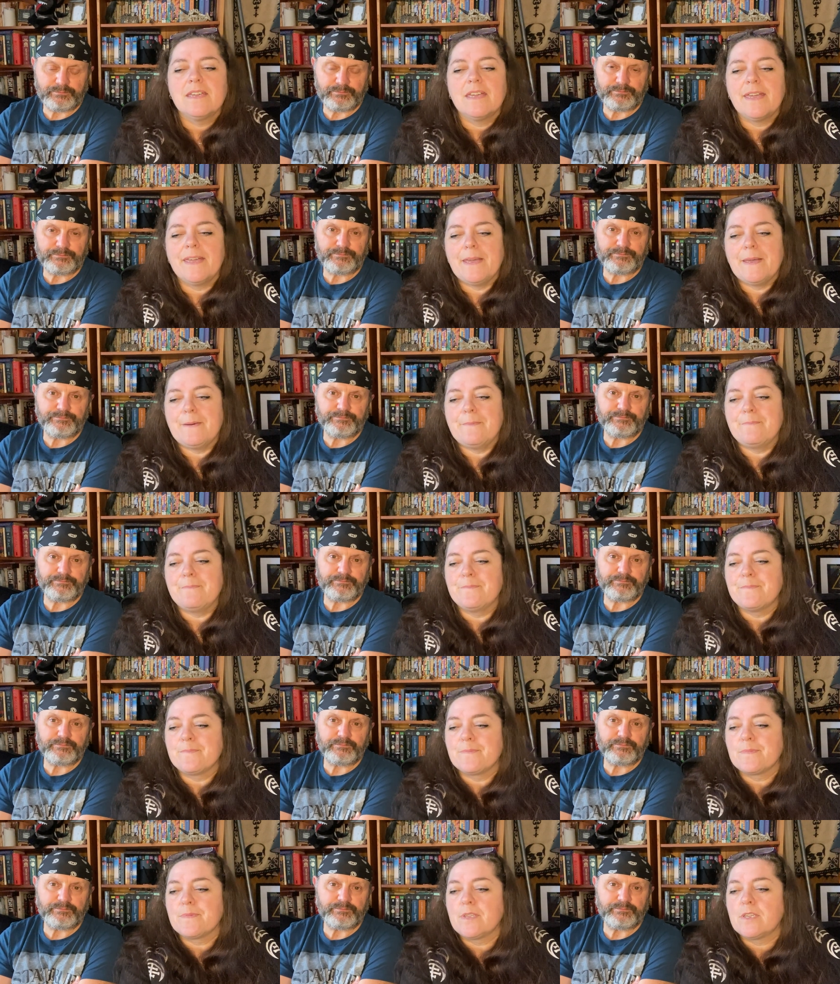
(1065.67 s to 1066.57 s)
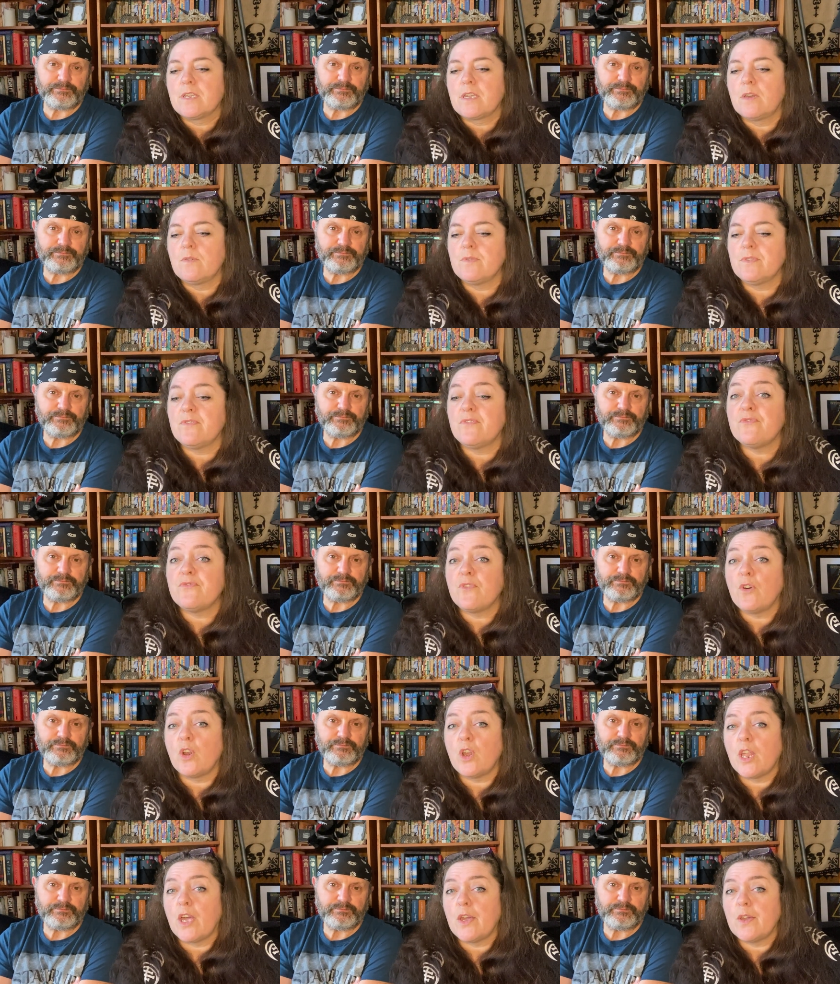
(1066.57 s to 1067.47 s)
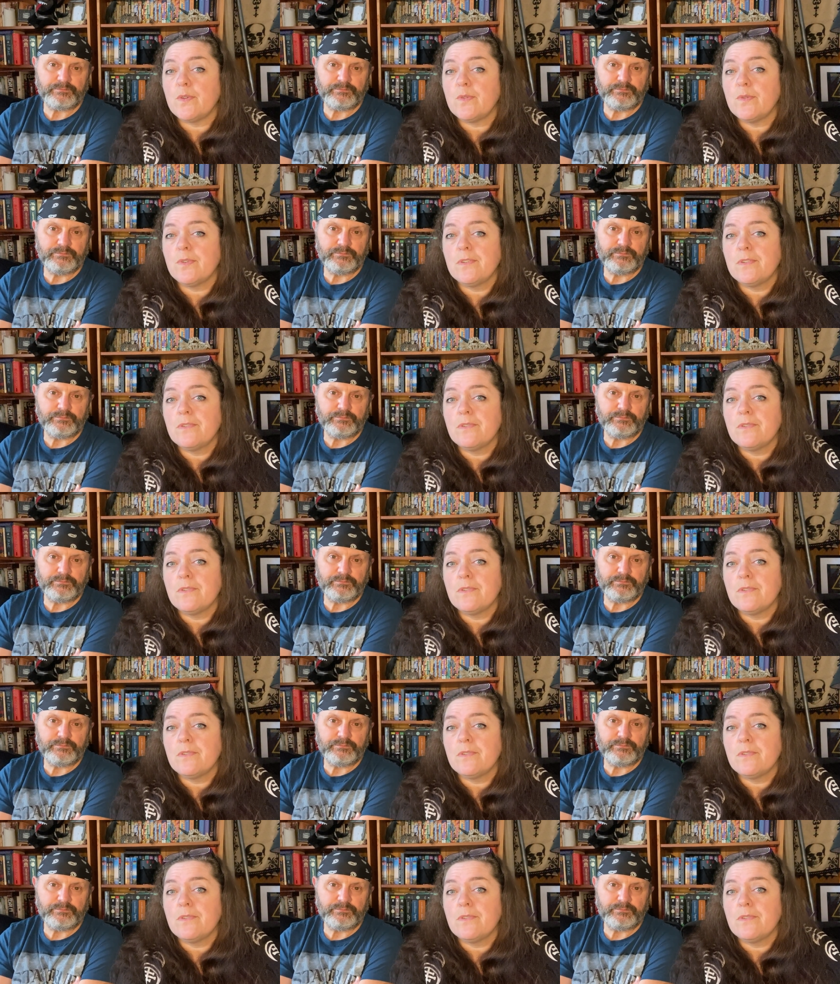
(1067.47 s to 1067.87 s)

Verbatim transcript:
Speaker 1: Um, go and follow